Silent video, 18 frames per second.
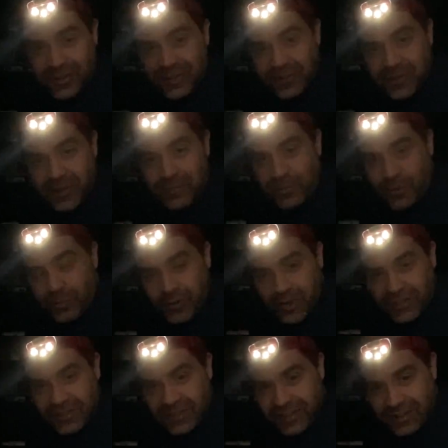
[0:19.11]
So I'm
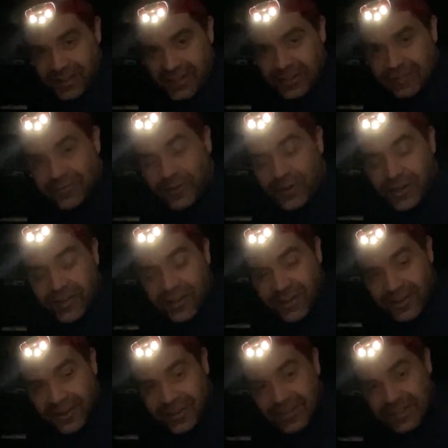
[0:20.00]
replacing the
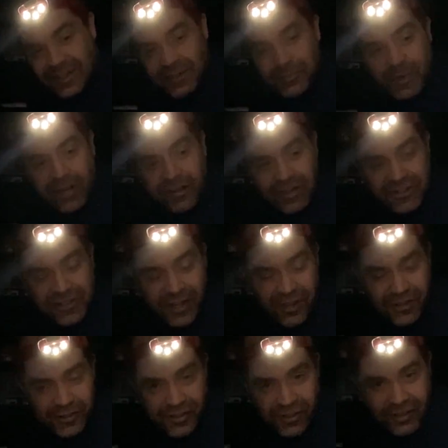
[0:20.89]
inverter, the battery
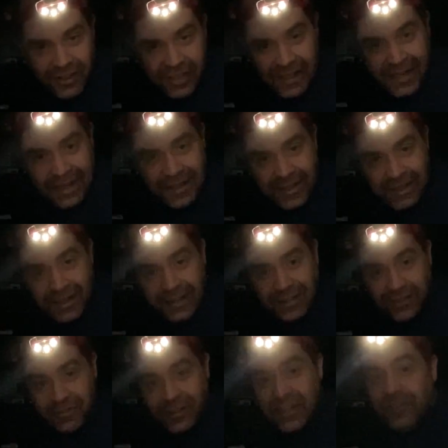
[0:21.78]
charger,
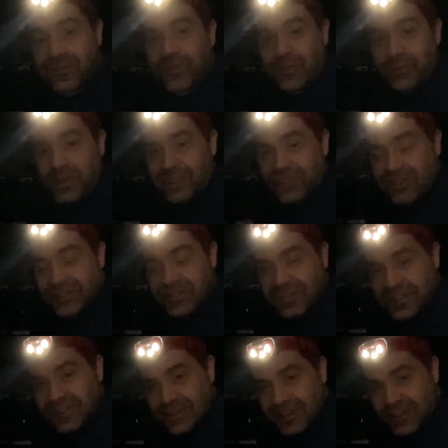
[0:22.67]
and the transfer switch
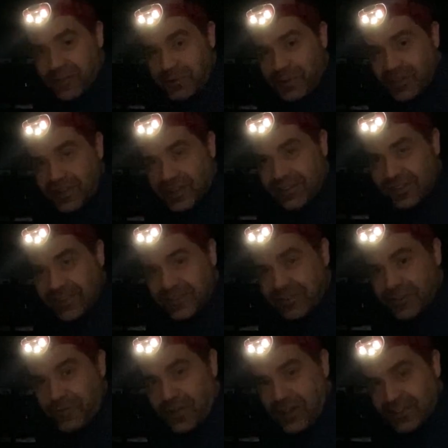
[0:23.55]
with a single
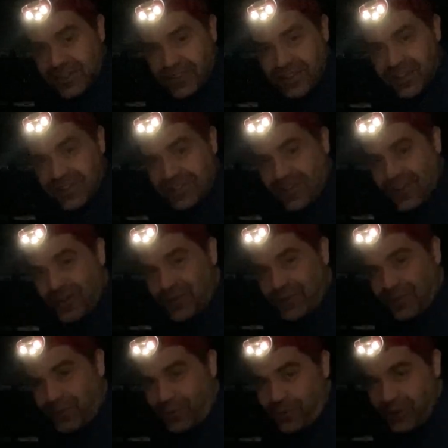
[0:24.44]
device that does all
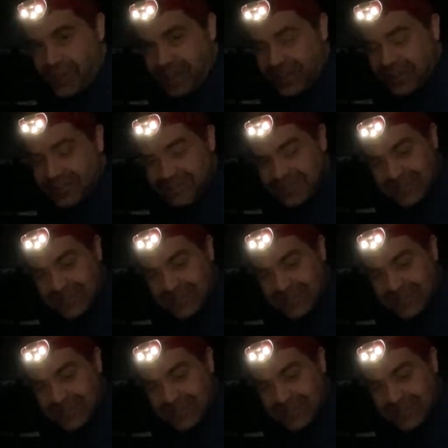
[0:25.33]
three.